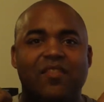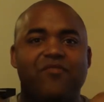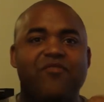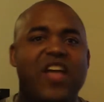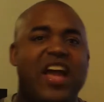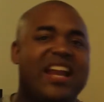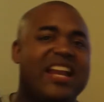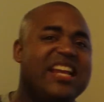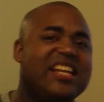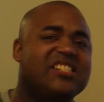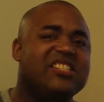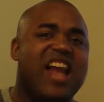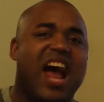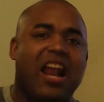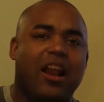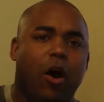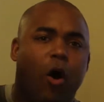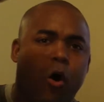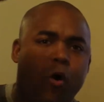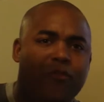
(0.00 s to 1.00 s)
that he's
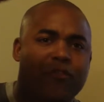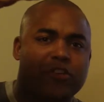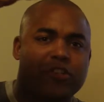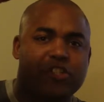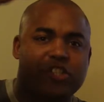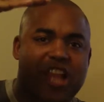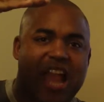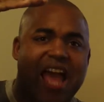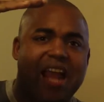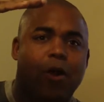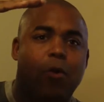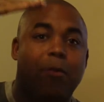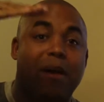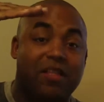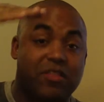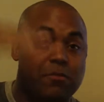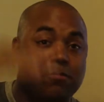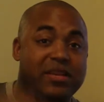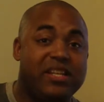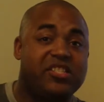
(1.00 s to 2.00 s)
not overshadowed
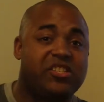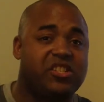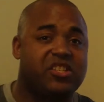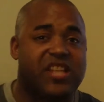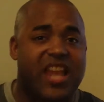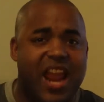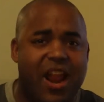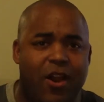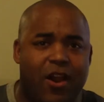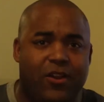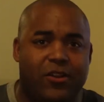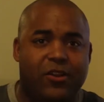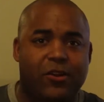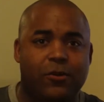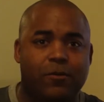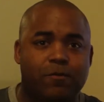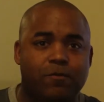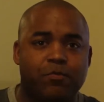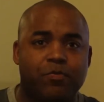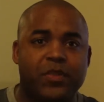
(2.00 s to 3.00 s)
by The Miz's
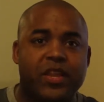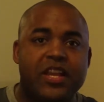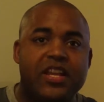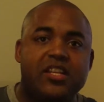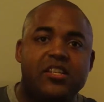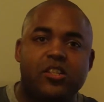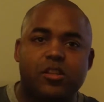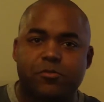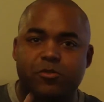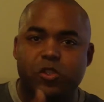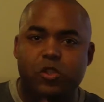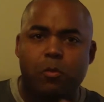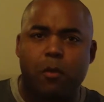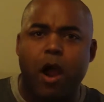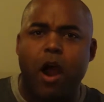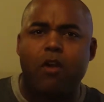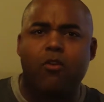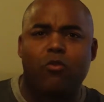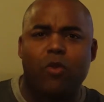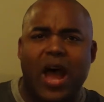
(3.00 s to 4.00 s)
character. Some
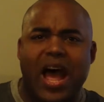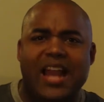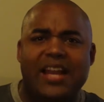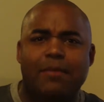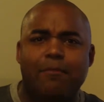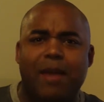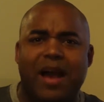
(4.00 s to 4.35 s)
smart writing